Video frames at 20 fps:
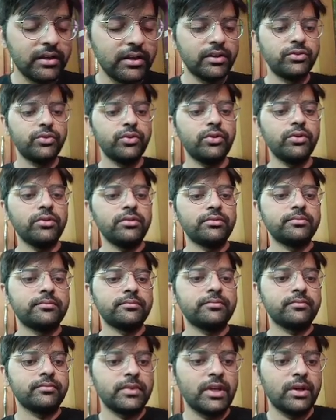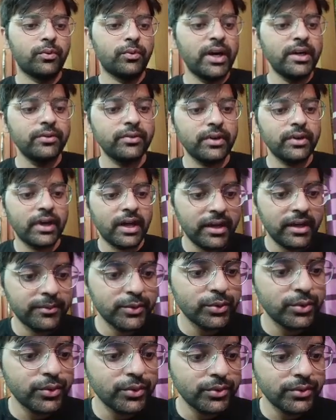So what I have
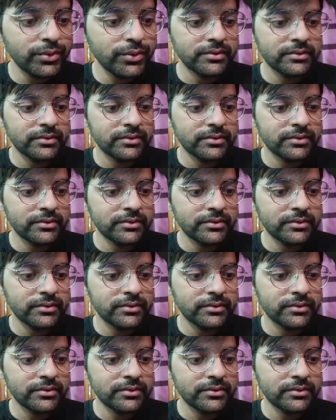to do?